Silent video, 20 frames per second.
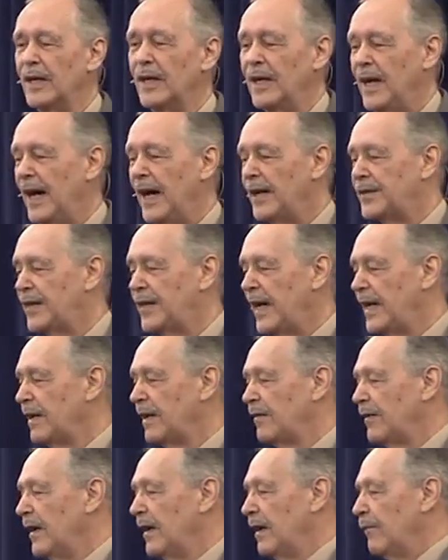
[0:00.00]
I'll tell
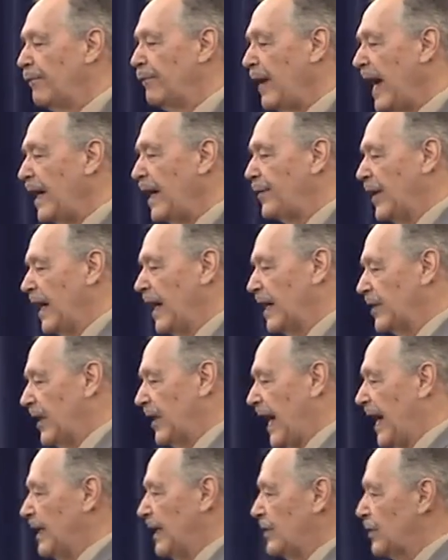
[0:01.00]
you, faith is
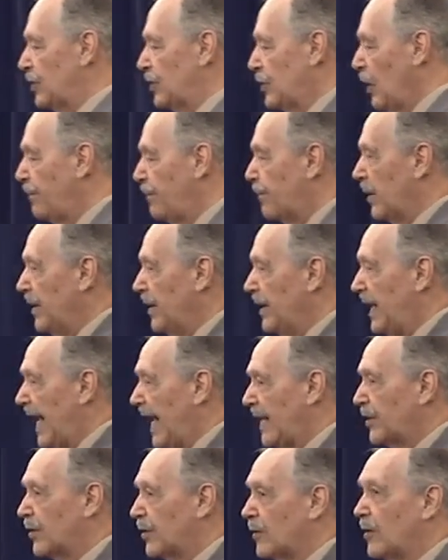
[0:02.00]
a
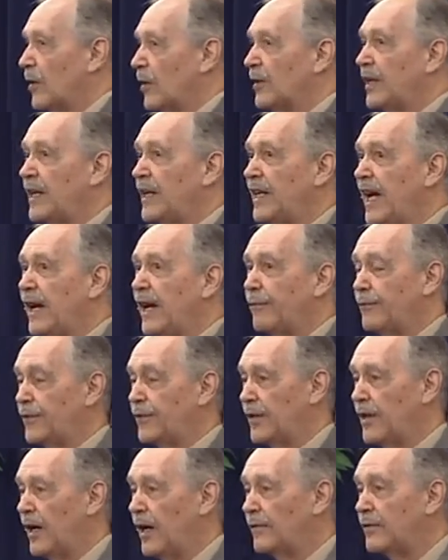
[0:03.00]
supernatural gift
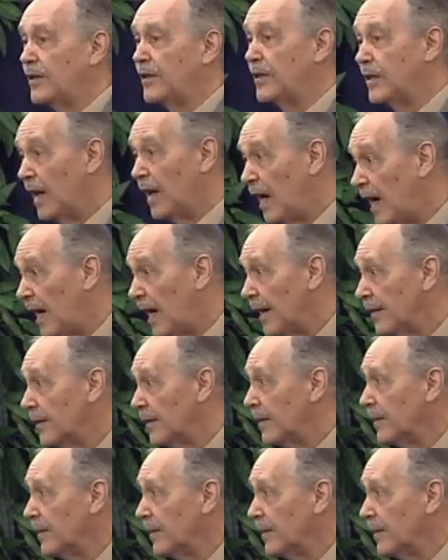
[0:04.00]
of God